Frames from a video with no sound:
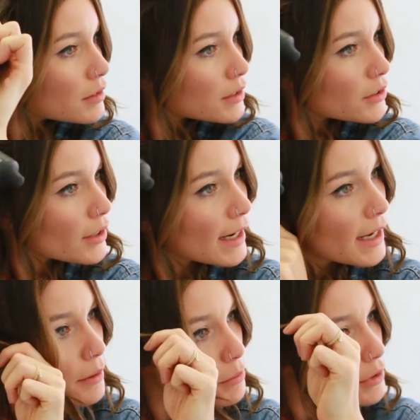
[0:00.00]
I'm gonna
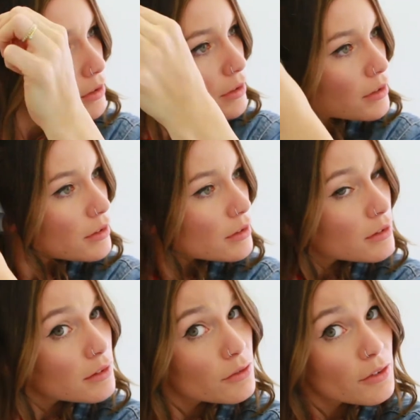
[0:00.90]
grab,
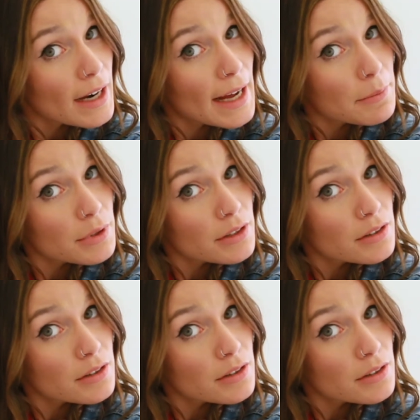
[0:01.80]
wrap,